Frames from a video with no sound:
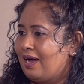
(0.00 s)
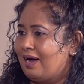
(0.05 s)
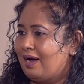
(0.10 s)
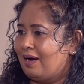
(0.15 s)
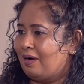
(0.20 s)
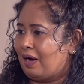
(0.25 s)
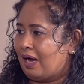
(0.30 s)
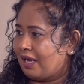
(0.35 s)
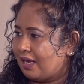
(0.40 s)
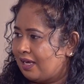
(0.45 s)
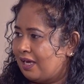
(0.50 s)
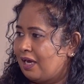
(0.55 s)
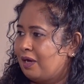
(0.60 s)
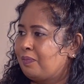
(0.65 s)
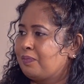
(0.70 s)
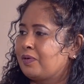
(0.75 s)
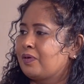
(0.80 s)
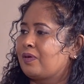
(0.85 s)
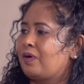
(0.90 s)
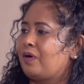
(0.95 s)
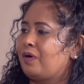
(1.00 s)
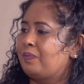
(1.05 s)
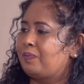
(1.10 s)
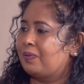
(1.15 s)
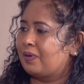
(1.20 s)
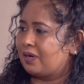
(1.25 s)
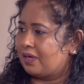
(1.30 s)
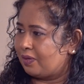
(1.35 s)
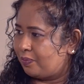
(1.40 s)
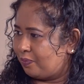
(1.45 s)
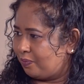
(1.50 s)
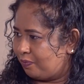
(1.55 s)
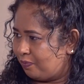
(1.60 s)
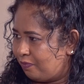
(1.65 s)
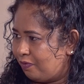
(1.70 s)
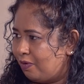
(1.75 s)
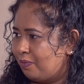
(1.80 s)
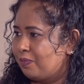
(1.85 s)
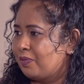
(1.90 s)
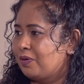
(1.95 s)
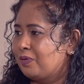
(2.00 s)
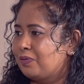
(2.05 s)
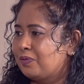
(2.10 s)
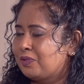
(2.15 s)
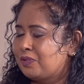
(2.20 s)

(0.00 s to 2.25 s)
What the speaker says: I came to corporate from you.